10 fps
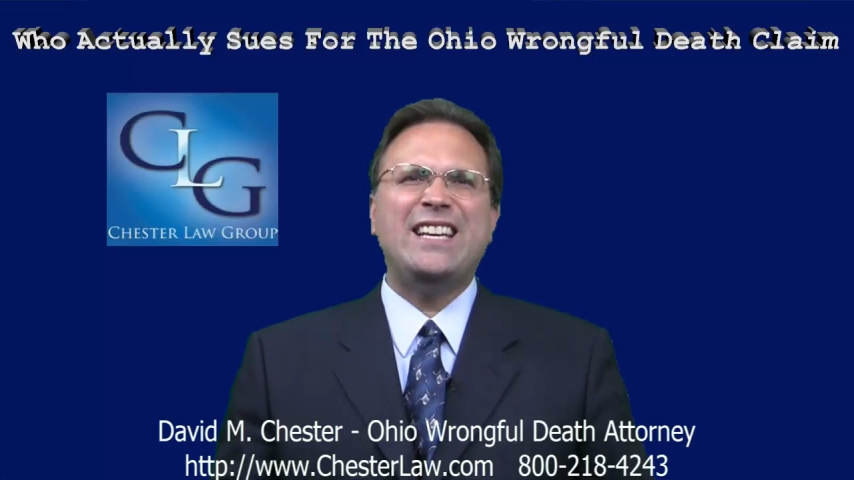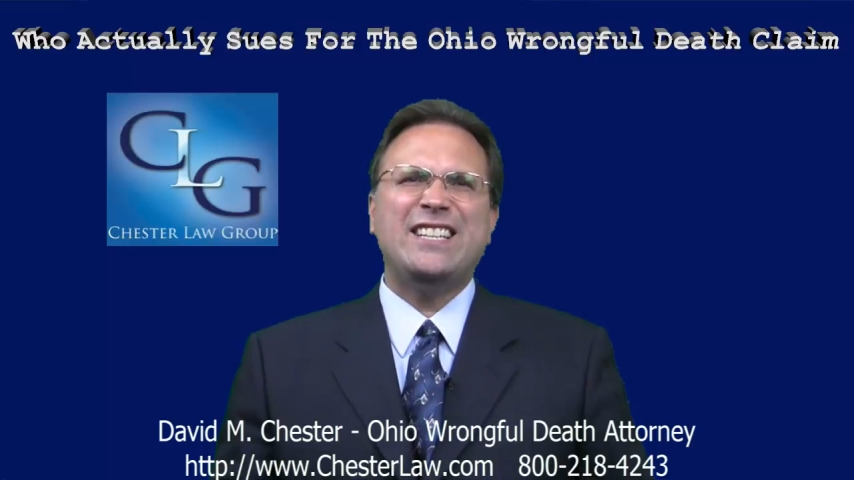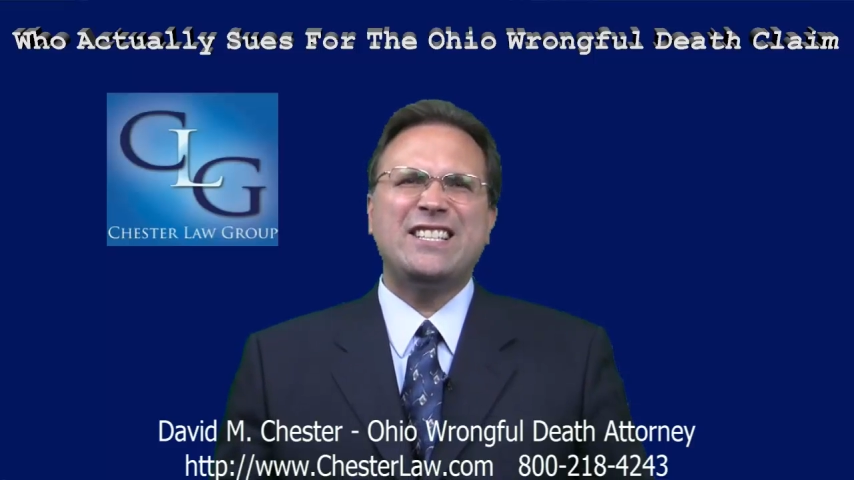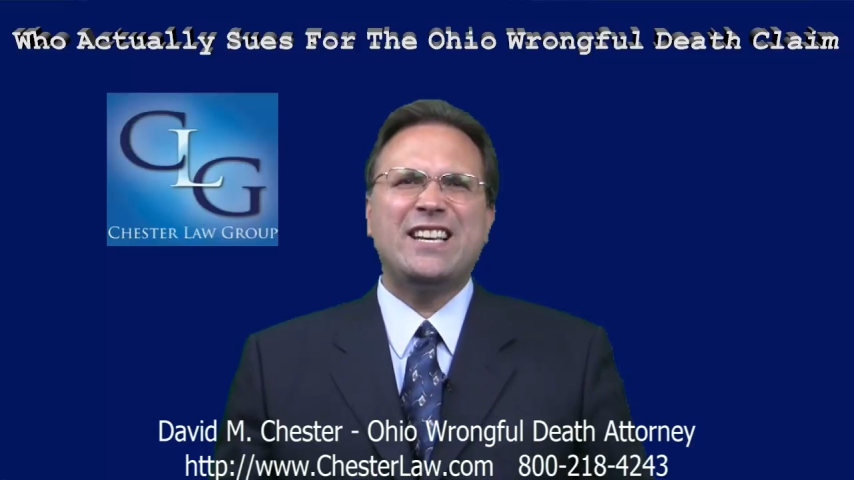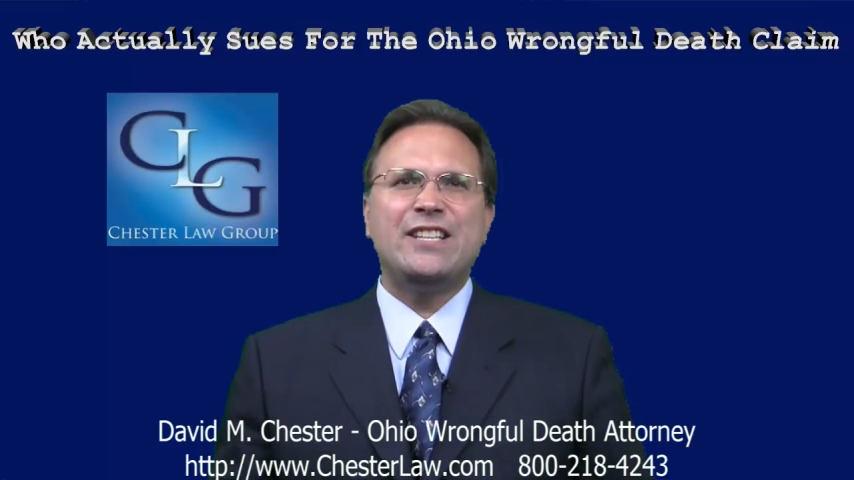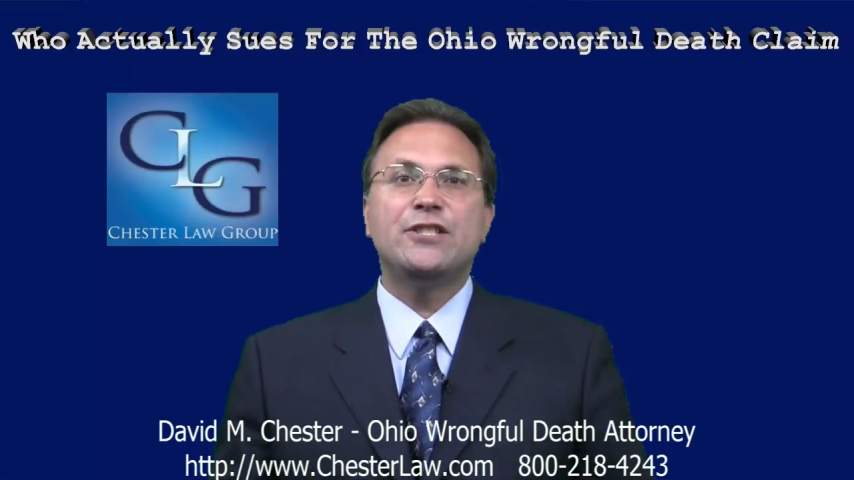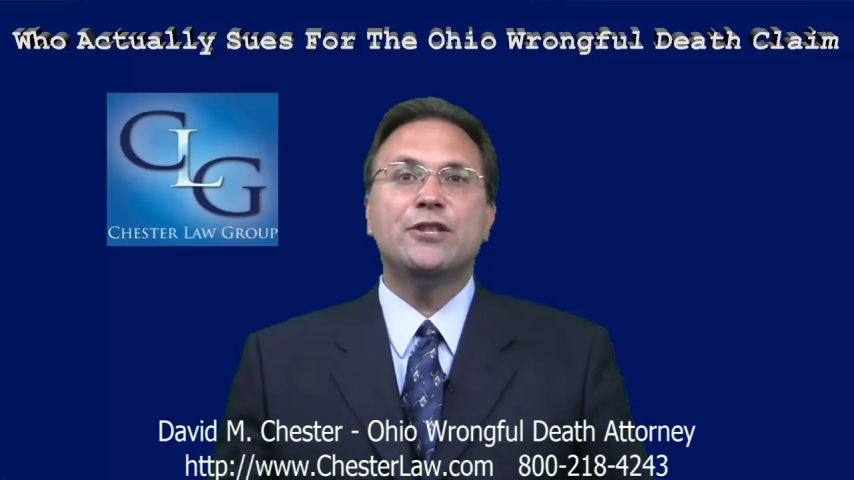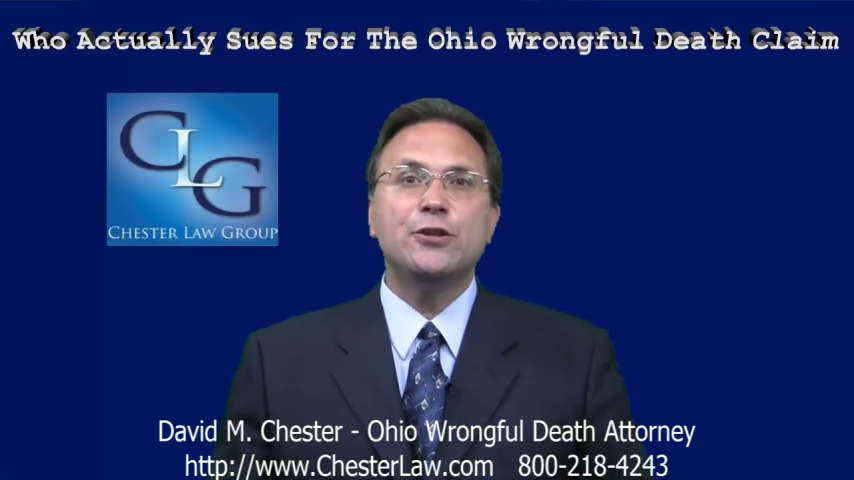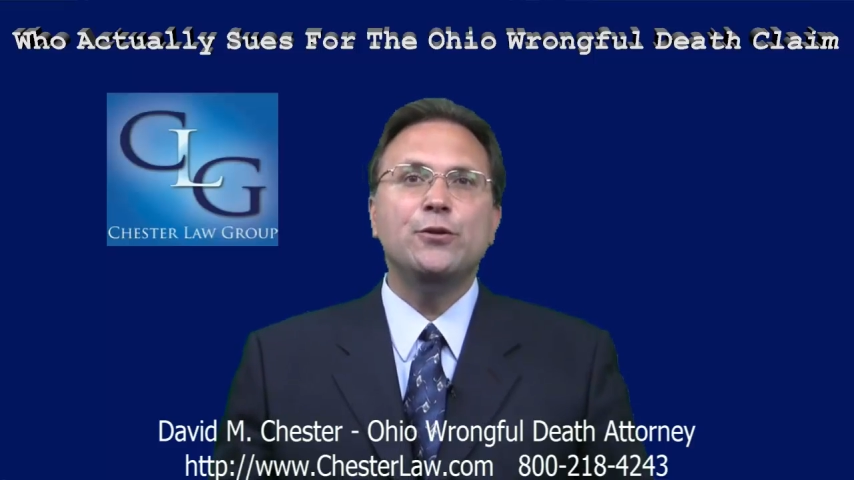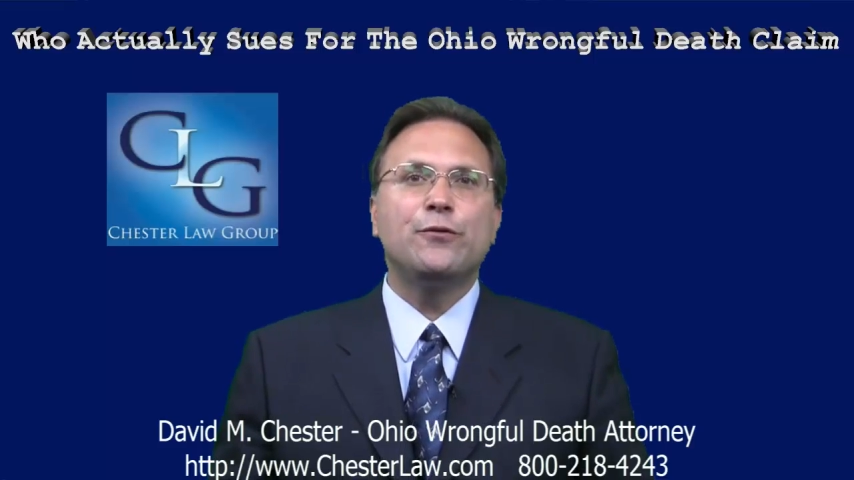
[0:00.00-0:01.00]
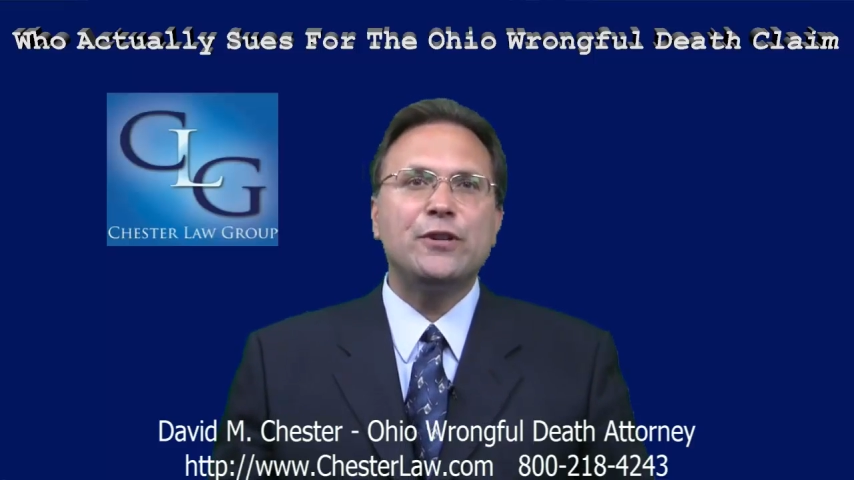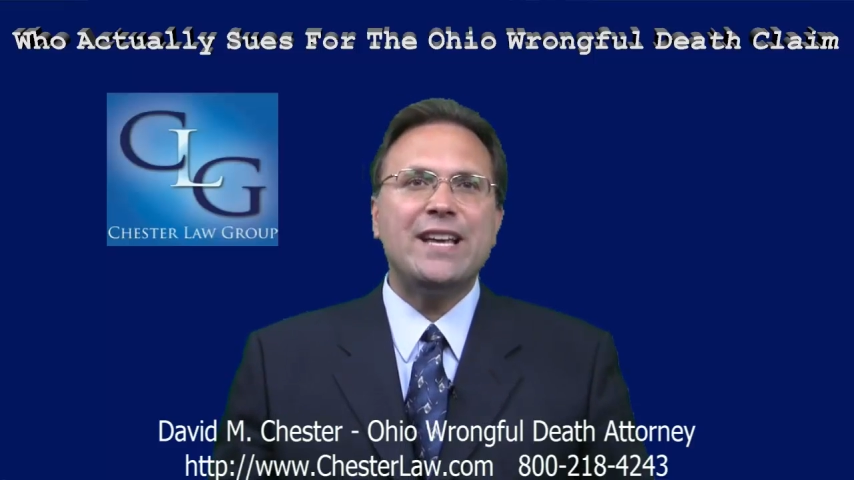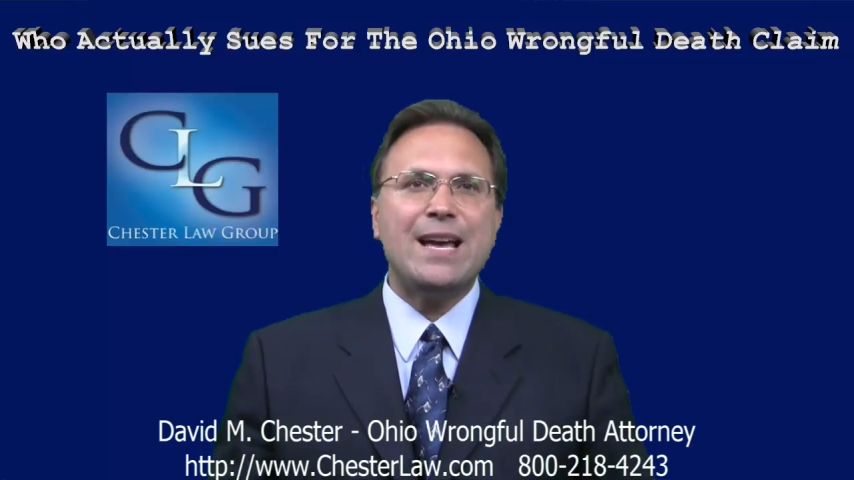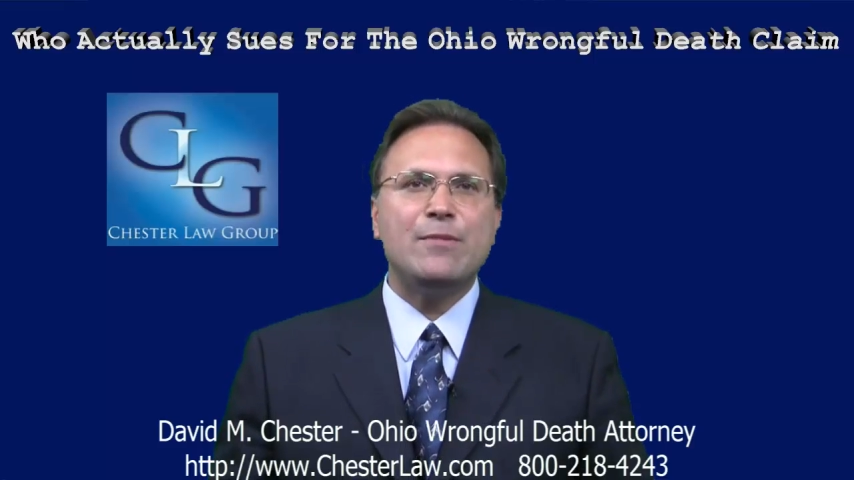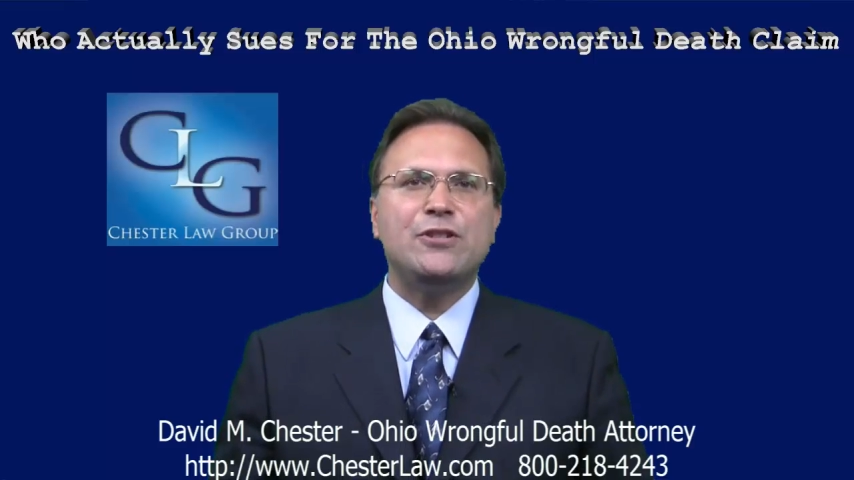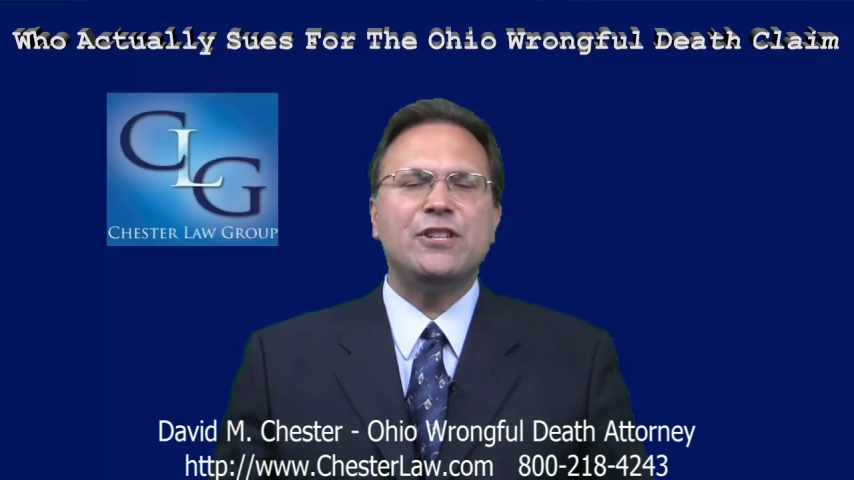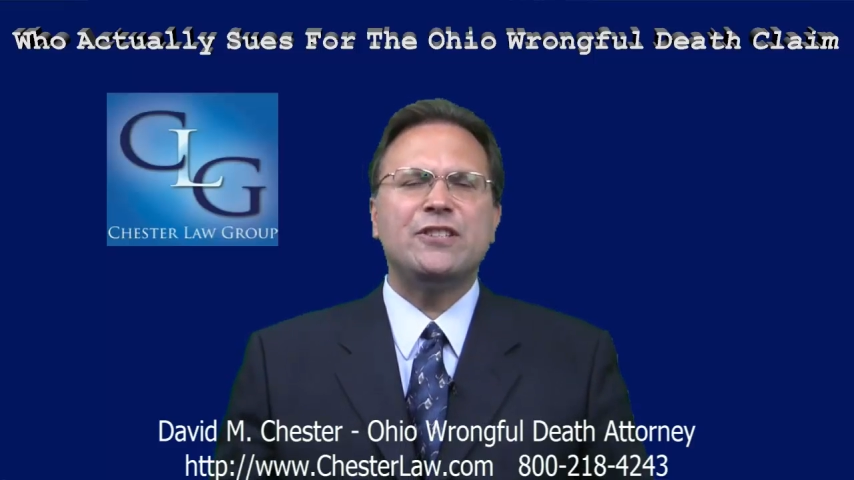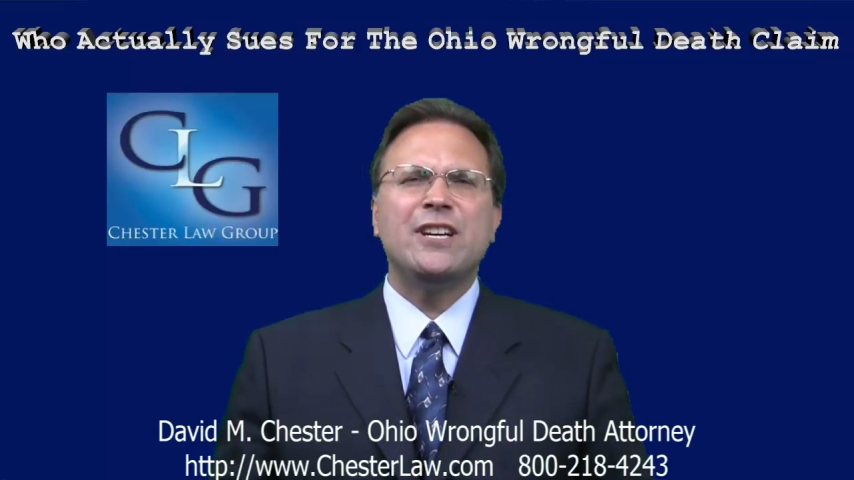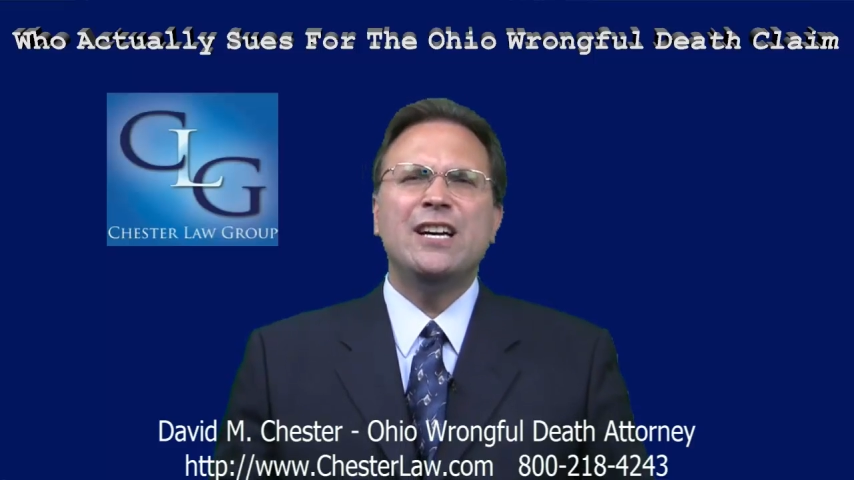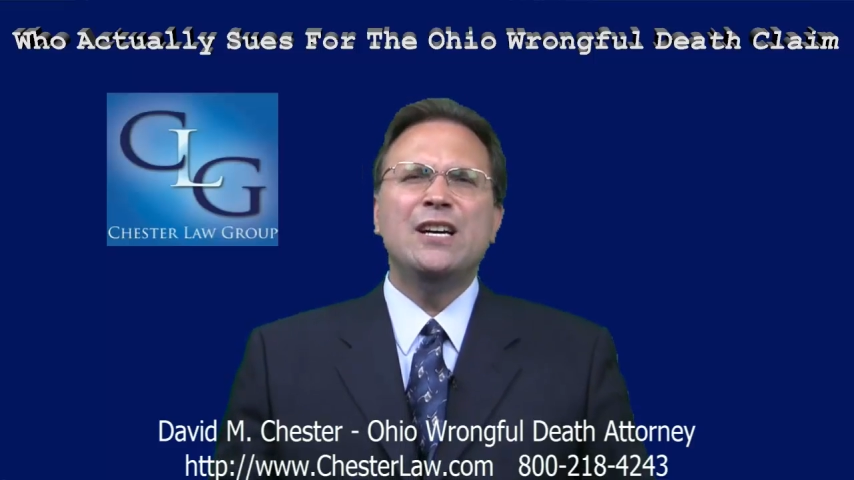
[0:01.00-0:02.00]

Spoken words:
in a sense, sue for damages